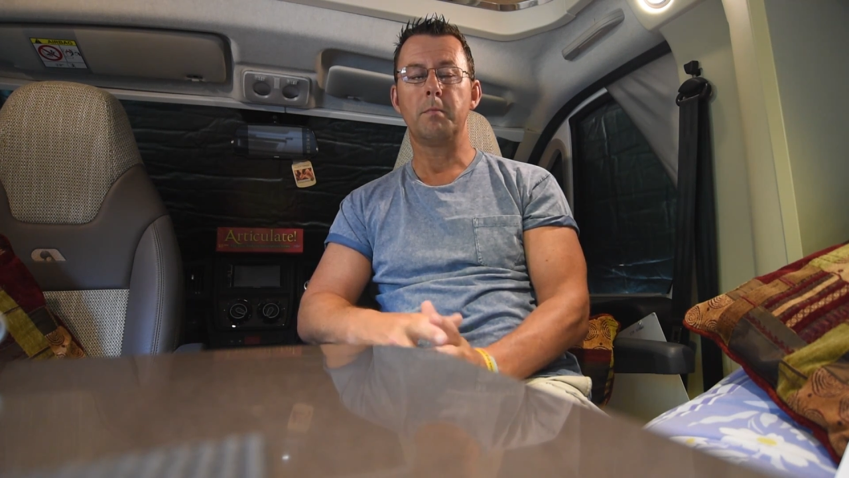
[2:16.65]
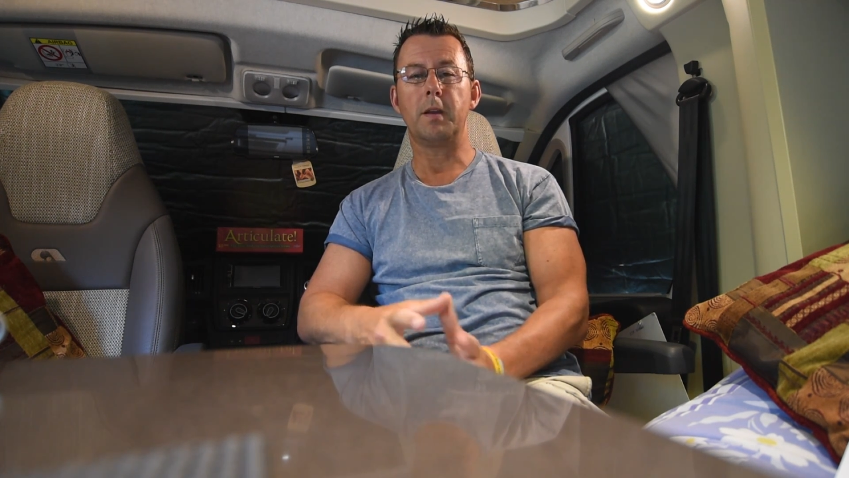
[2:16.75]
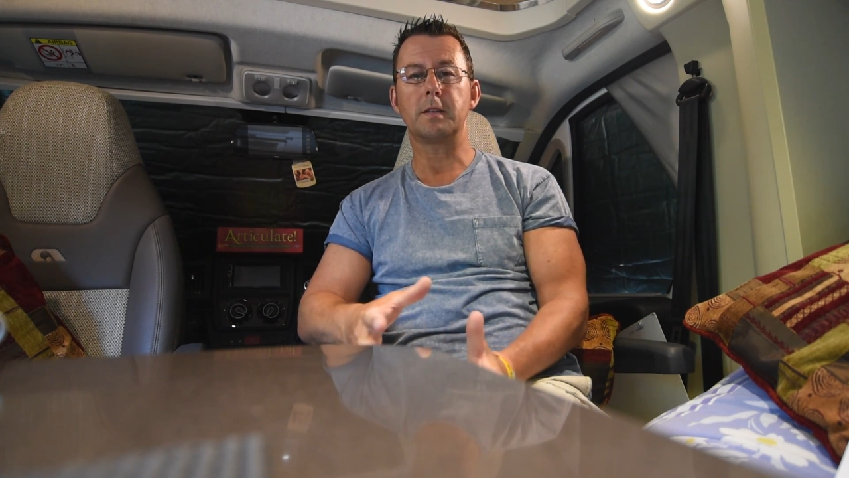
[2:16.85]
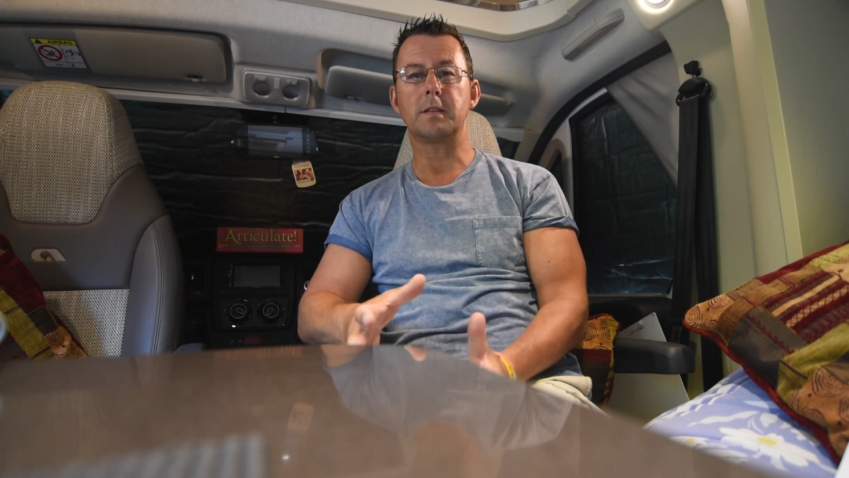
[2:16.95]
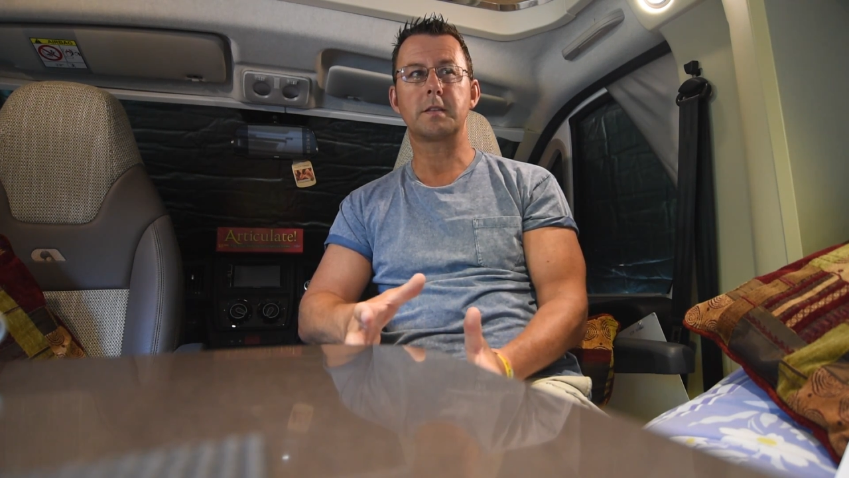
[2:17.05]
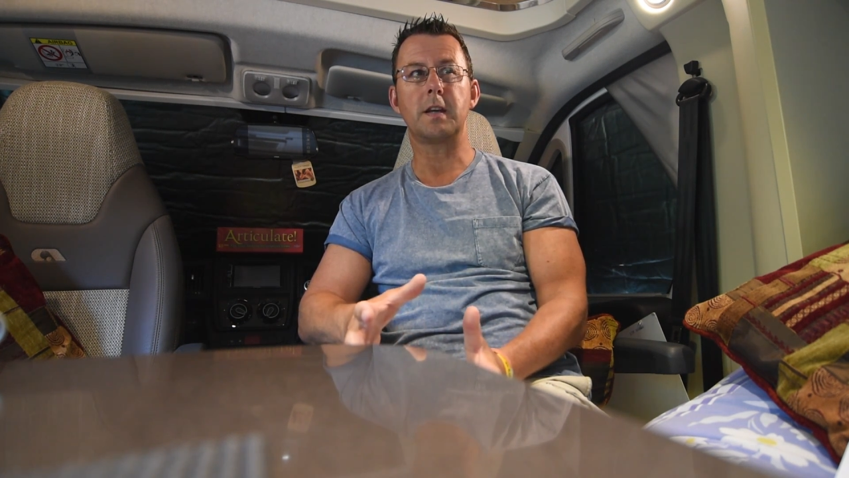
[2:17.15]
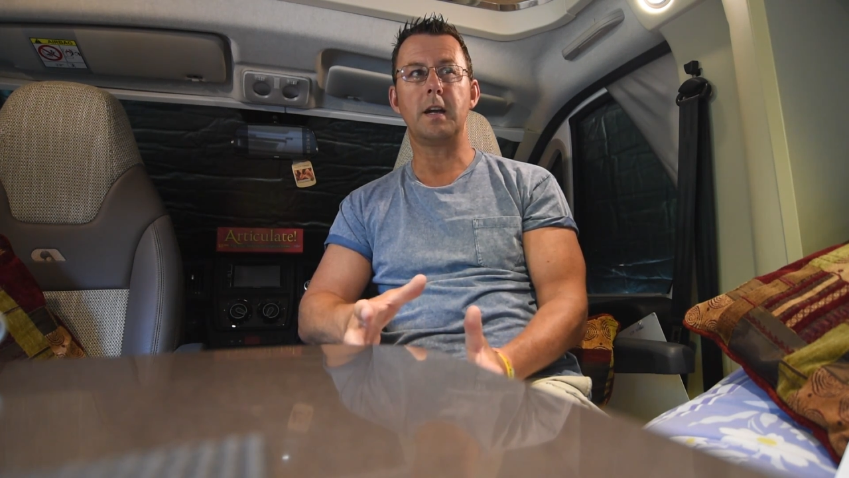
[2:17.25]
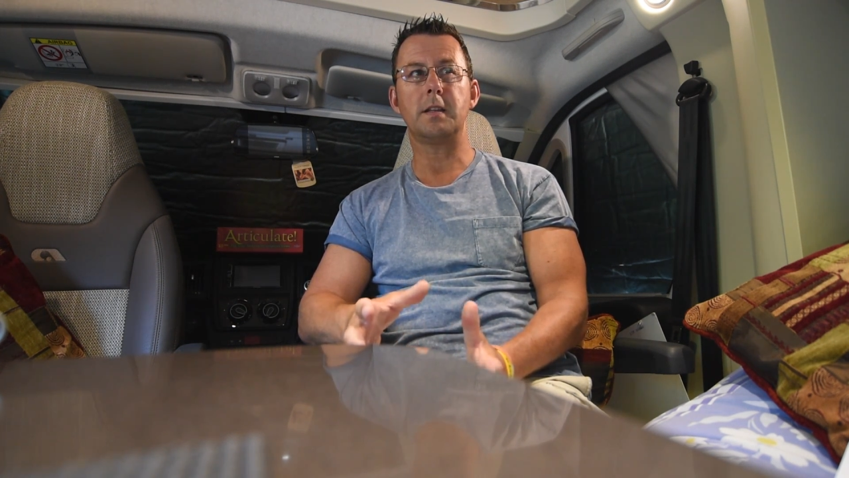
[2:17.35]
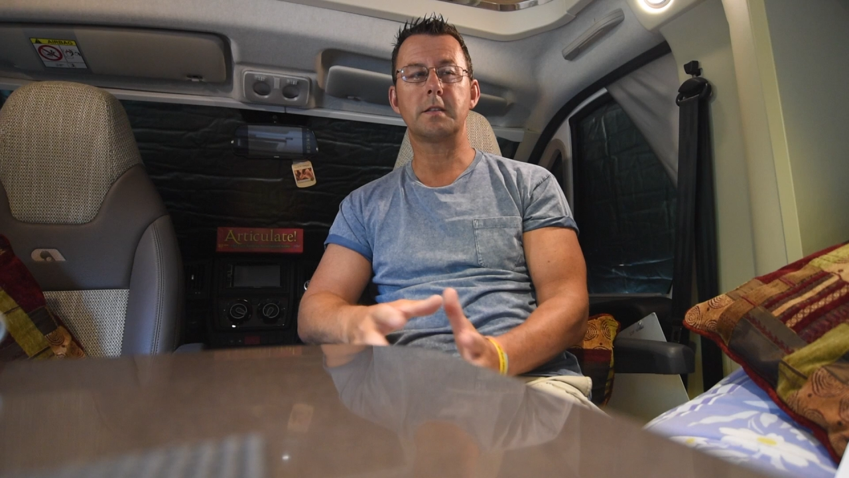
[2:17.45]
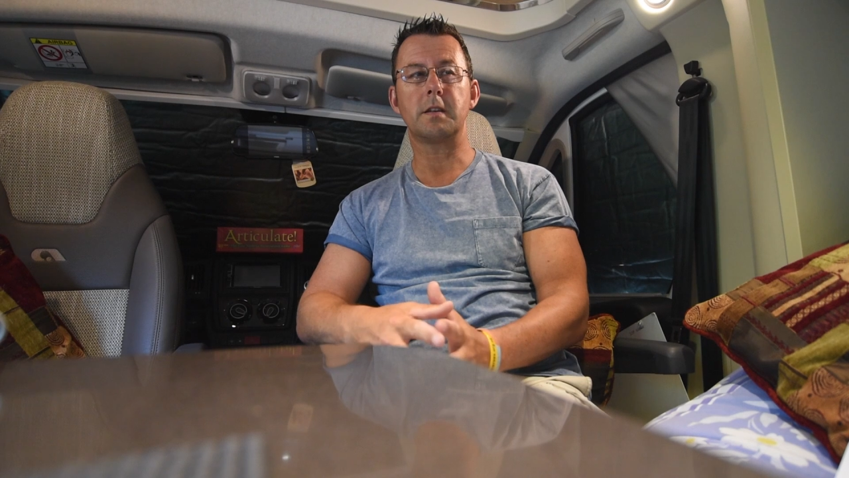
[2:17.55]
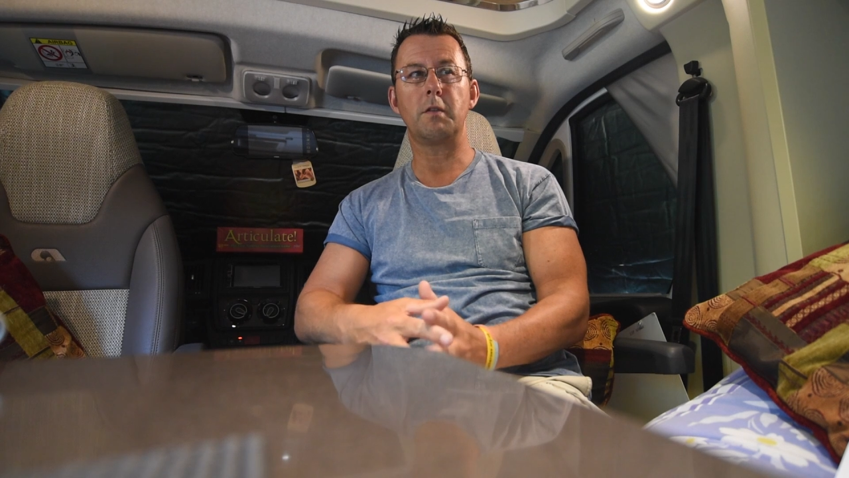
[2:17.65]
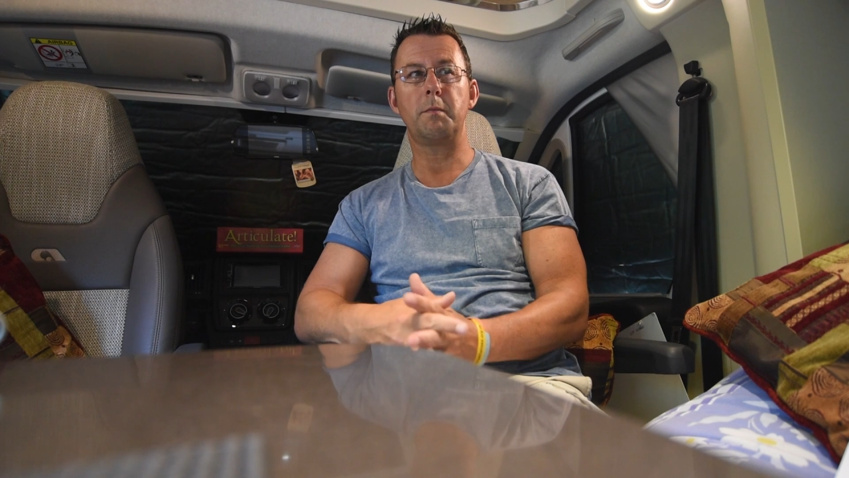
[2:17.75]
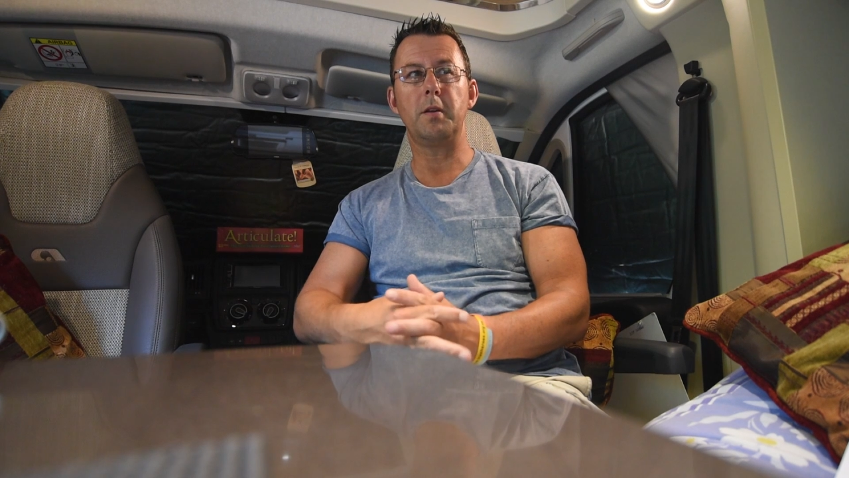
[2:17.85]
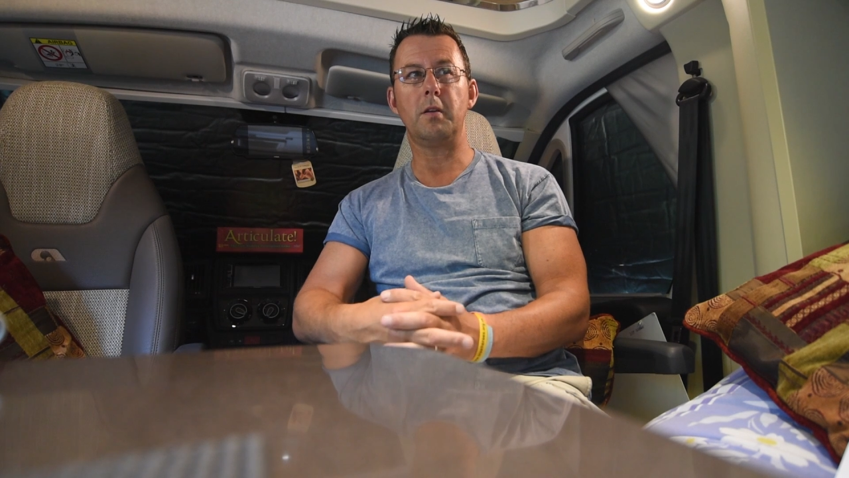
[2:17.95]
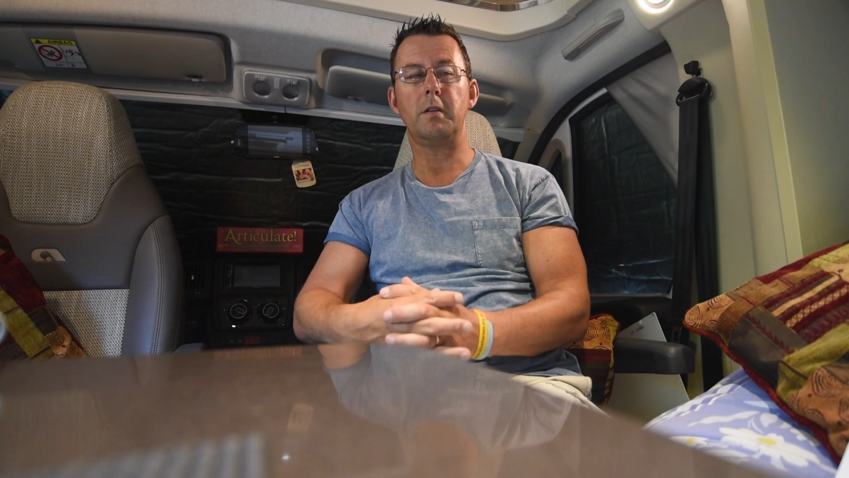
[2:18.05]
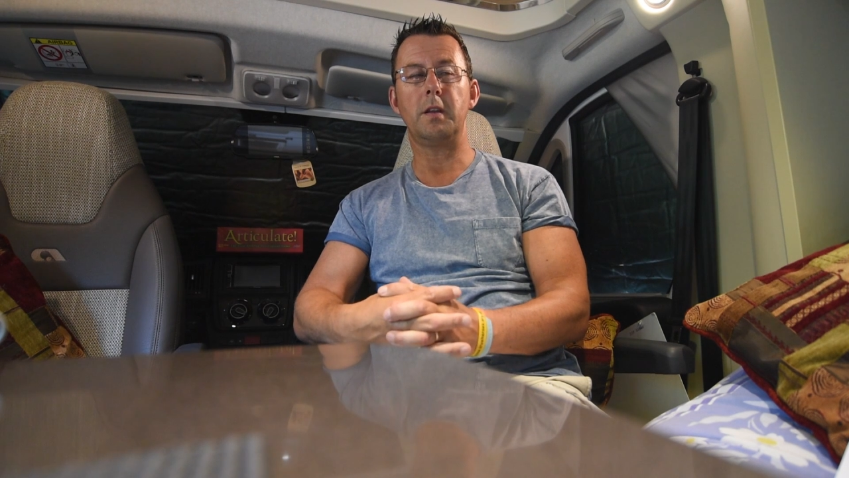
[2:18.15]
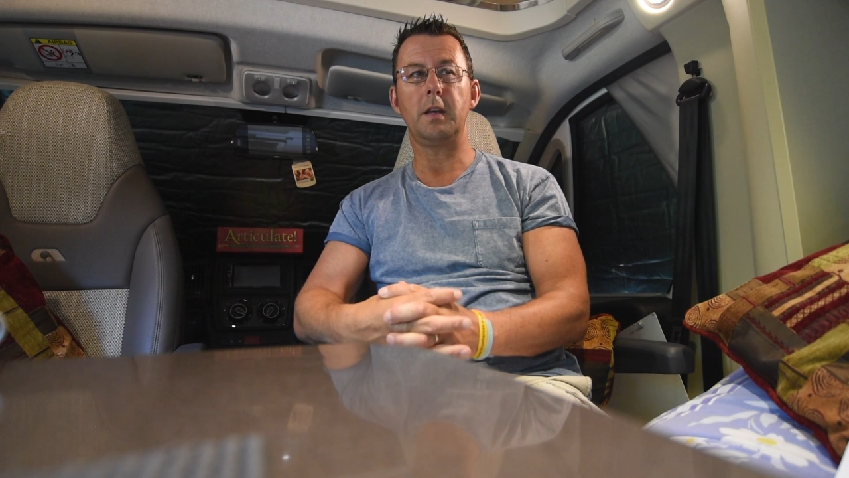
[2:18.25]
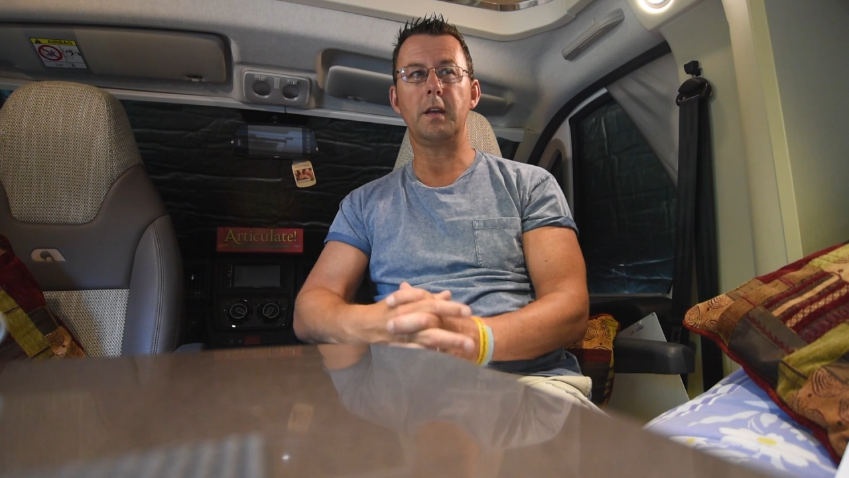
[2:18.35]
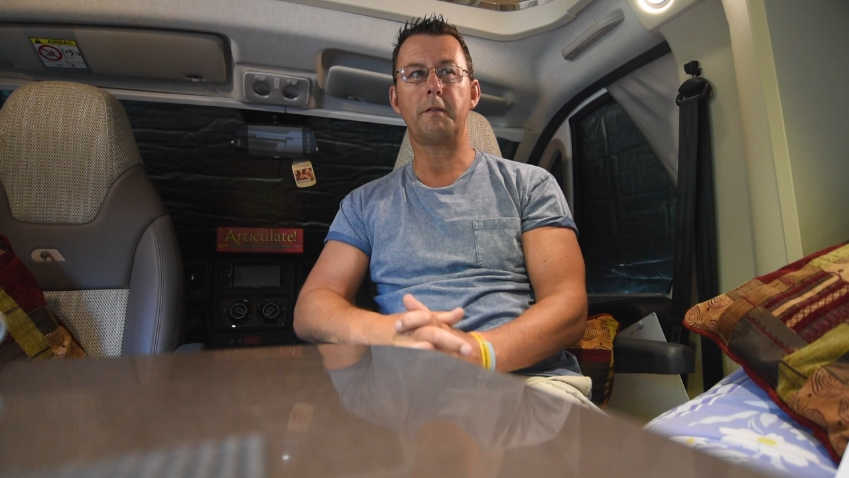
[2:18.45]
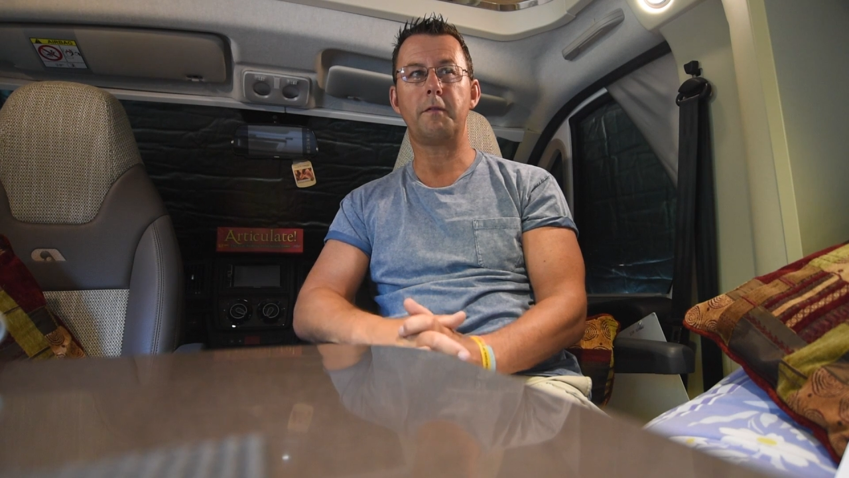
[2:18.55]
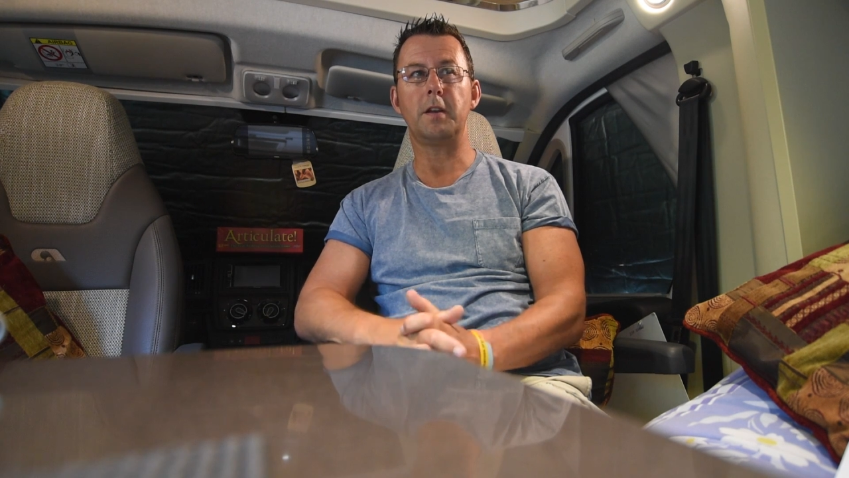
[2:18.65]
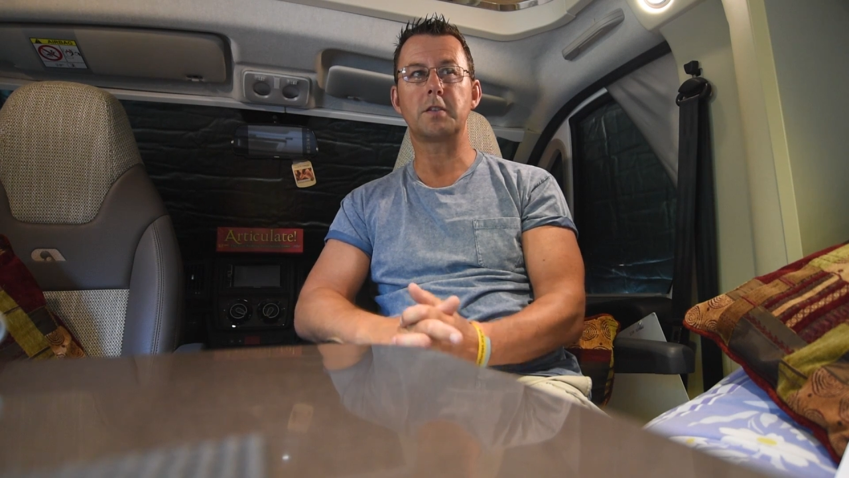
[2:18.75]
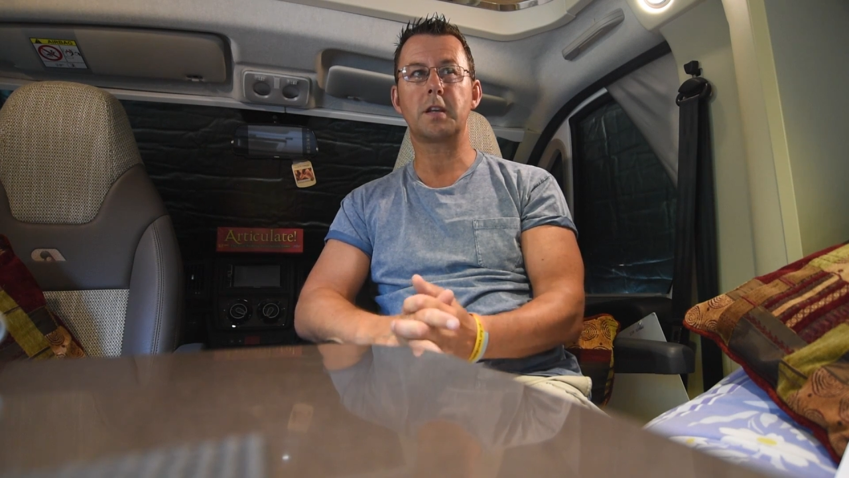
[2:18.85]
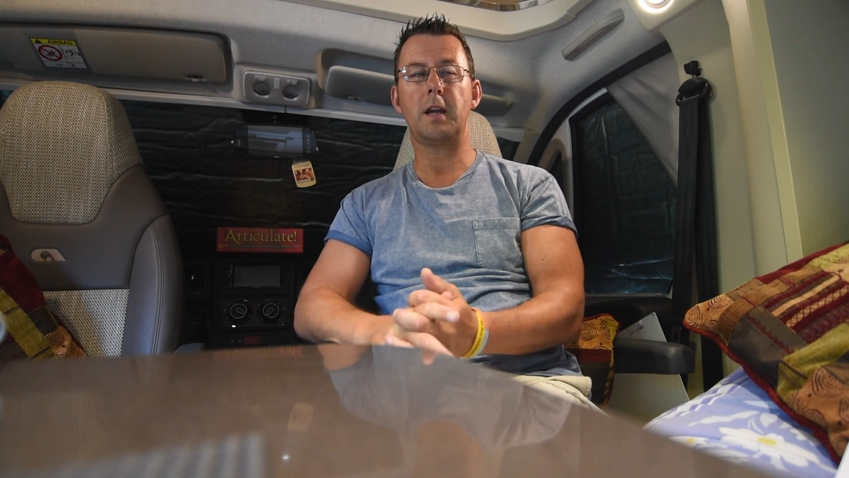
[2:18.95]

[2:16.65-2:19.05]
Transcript: But as it stands, we've been on the French